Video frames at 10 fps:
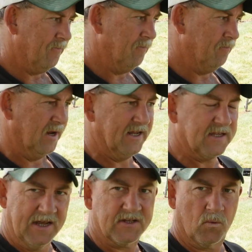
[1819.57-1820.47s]
But
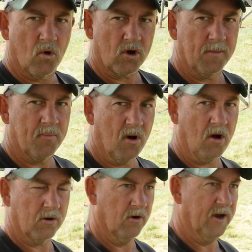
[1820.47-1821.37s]
it's a work in
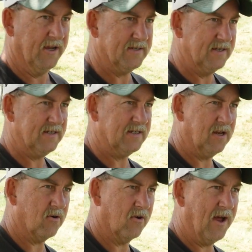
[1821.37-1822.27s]
progress. This is
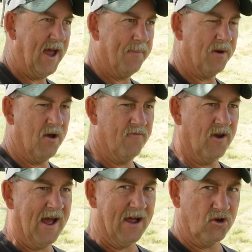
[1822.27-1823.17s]
not going to happen
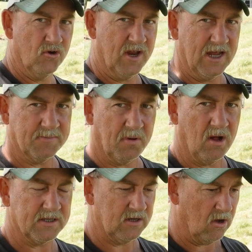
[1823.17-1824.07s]
overnight. Your test
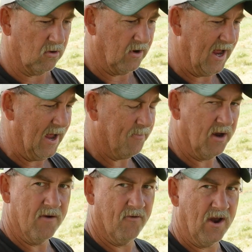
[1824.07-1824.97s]
plot's not going to happen
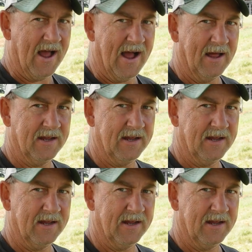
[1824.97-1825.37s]
overnight.